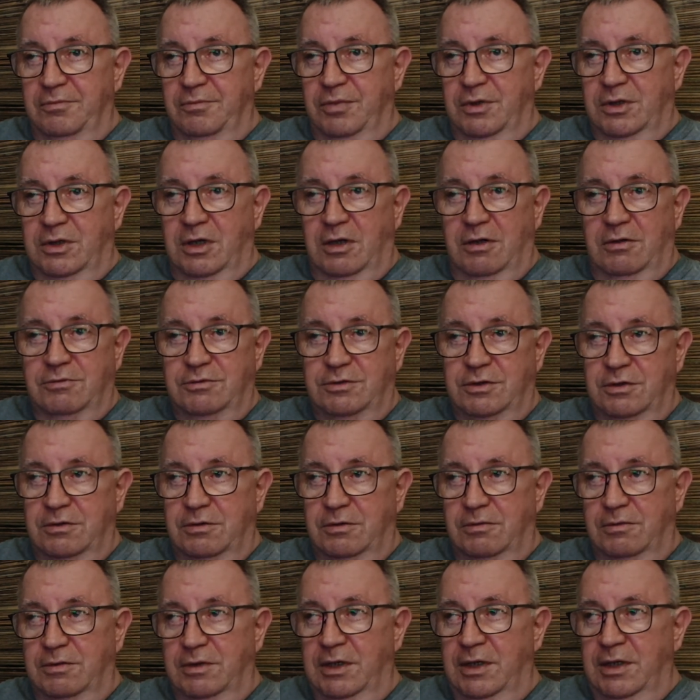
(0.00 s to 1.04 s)
Because, you
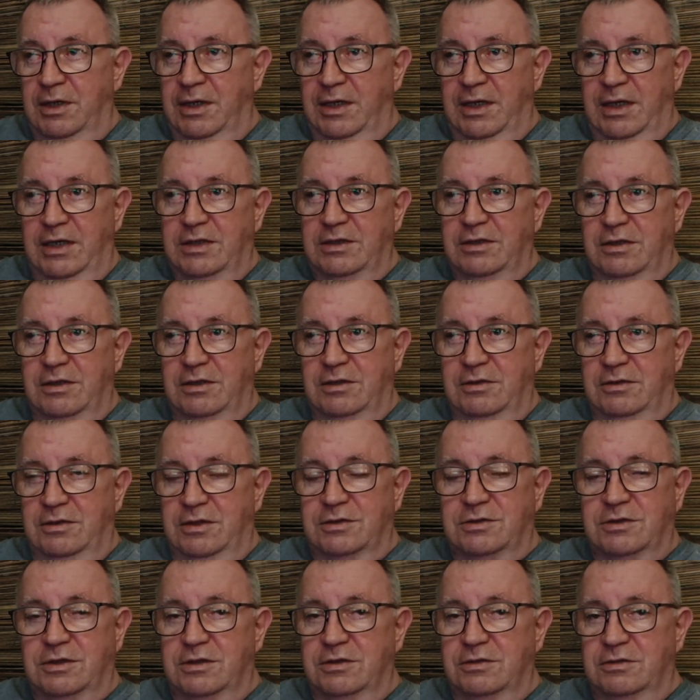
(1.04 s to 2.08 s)
know,
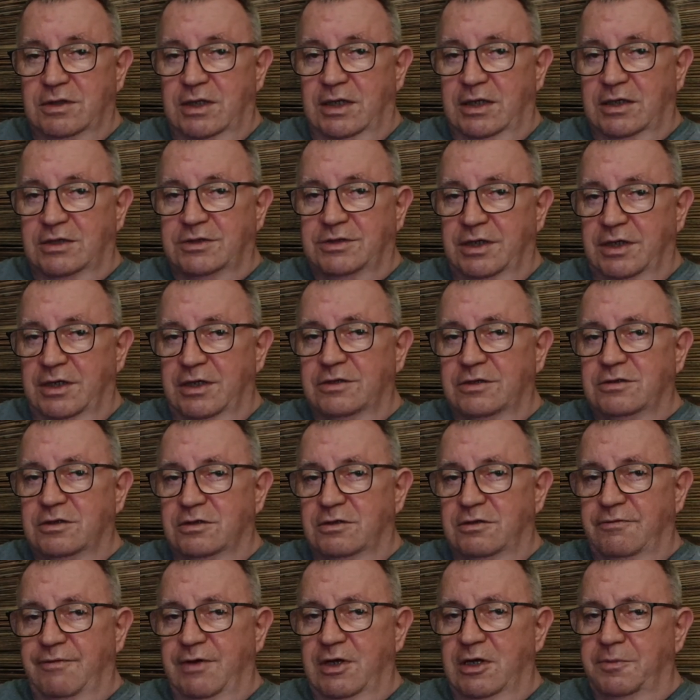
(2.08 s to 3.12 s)
this is, like I said, it's a
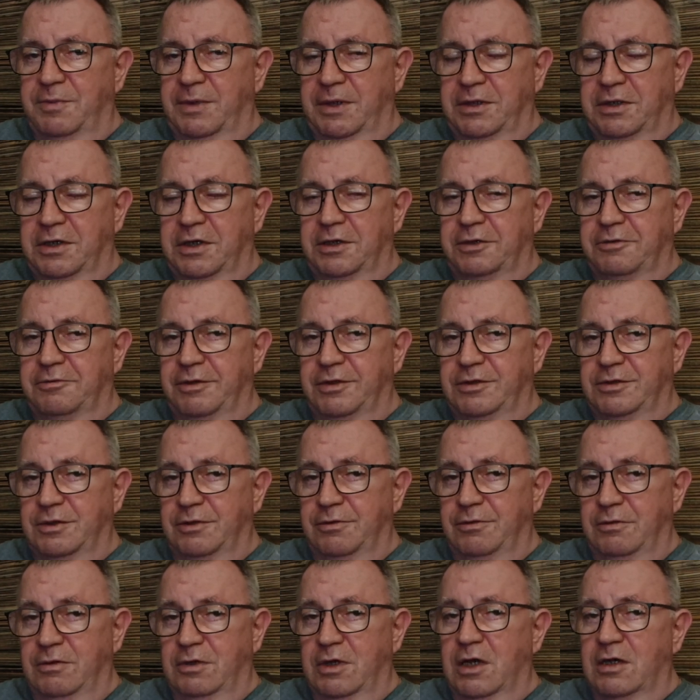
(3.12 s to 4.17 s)
developing country, so
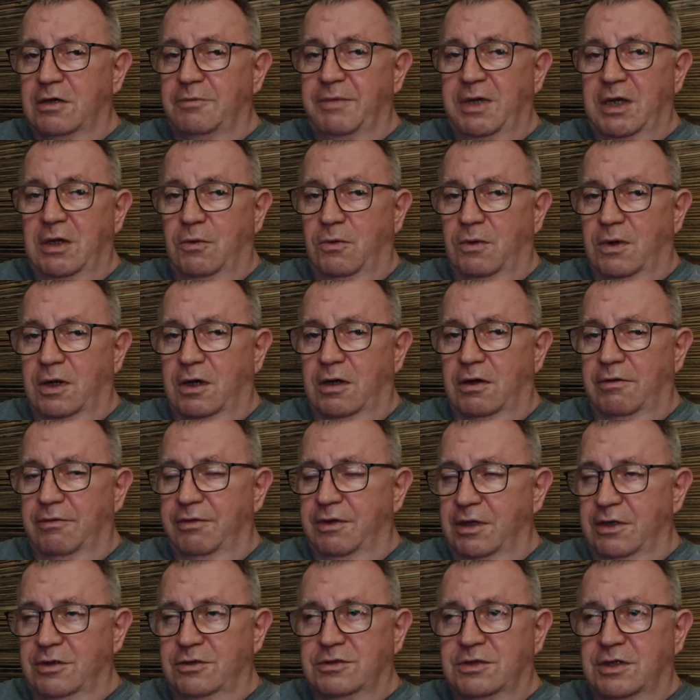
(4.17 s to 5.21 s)
you got to be aware of
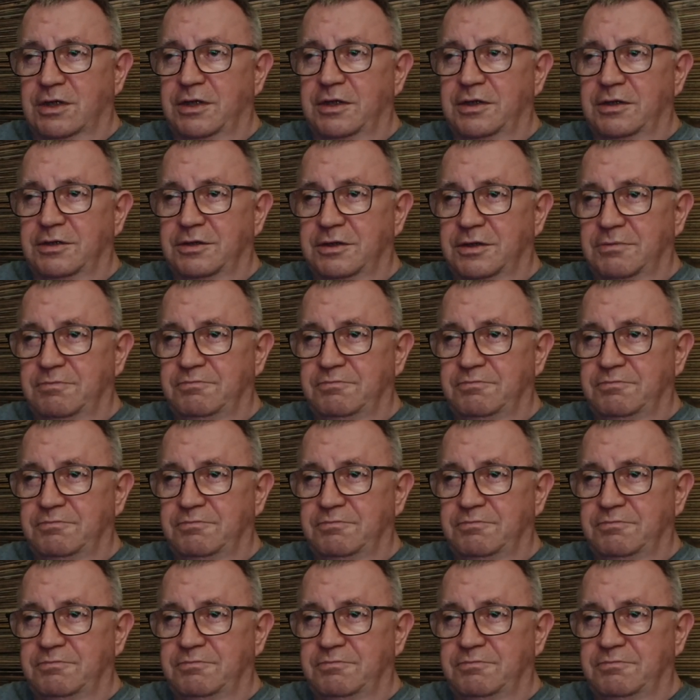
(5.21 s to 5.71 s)
these things.